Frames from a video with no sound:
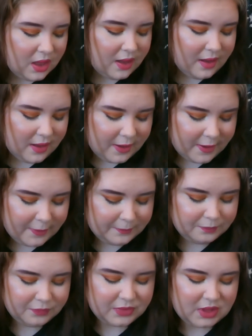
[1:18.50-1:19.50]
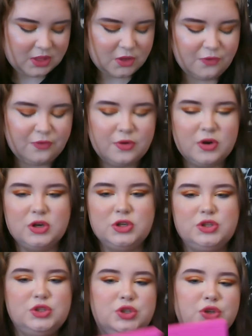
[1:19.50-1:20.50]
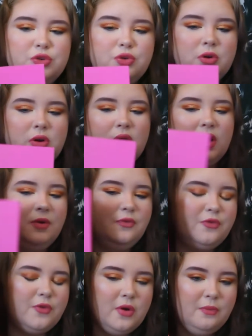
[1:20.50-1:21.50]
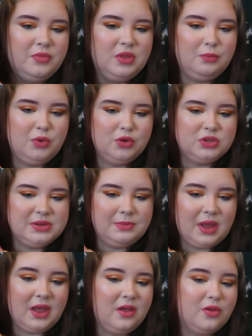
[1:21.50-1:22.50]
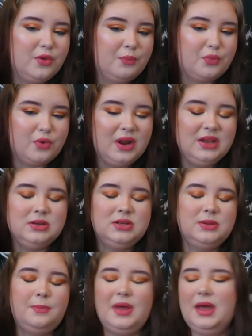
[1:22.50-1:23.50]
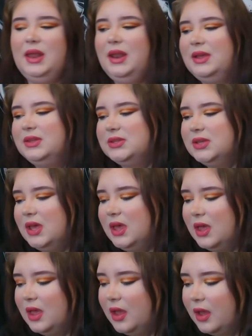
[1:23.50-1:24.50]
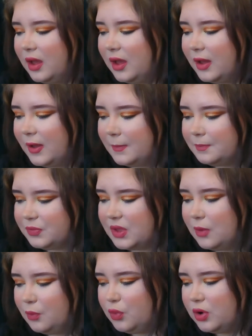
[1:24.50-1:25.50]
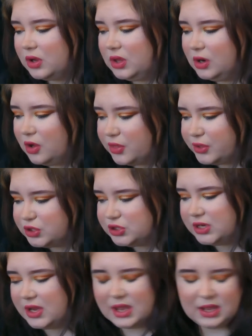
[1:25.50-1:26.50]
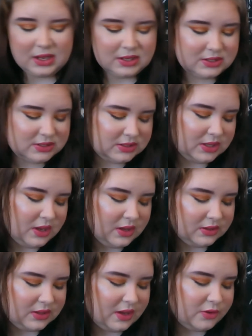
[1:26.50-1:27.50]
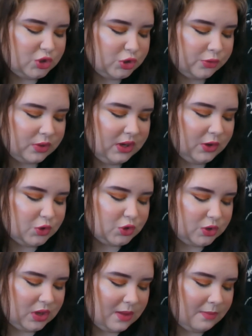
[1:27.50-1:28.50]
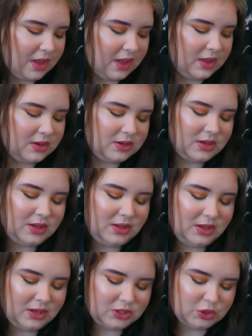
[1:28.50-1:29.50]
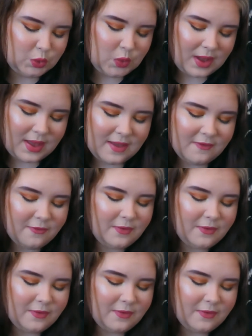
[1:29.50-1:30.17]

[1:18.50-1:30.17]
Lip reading: And the first 2 come from the Beauty Bay The Bright palette. I'm working on the shades Tangerine Dream and Heat Wave.